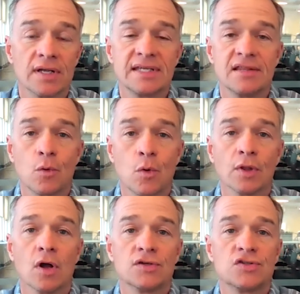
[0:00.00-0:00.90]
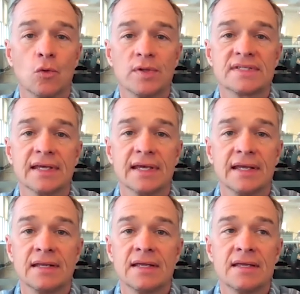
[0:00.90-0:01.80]
I'd say that when we launched
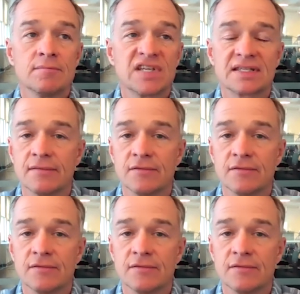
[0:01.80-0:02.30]
OpenSlate 6,